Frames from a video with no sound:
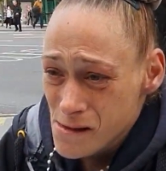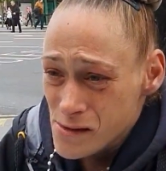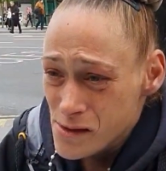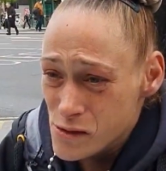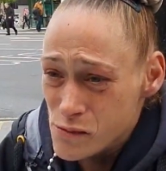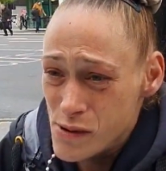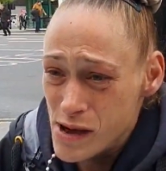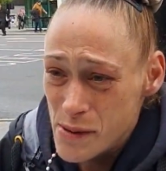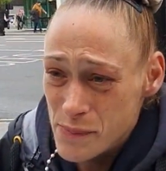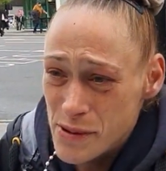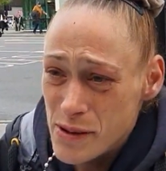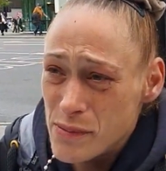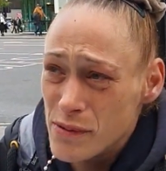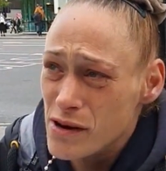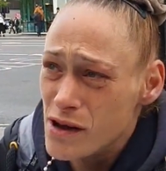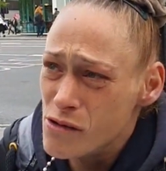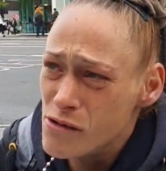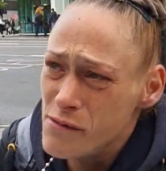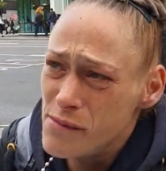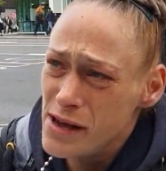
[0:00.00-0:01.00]
The way people
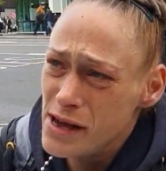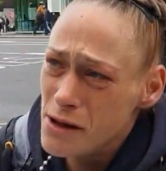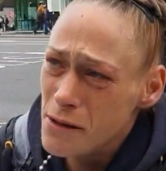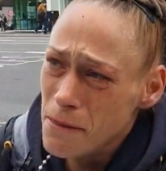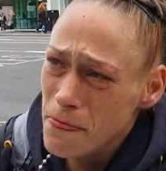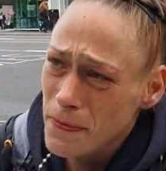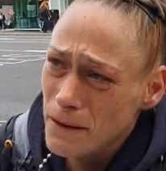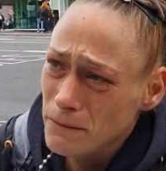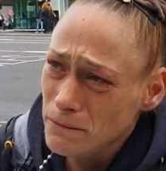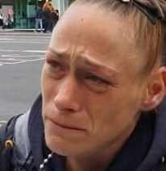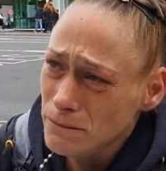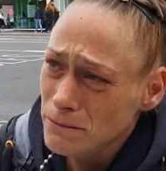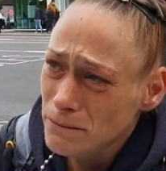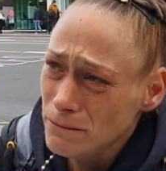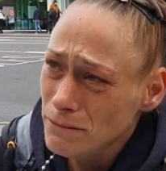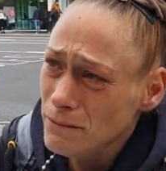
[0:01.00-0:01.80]
are with me. Say that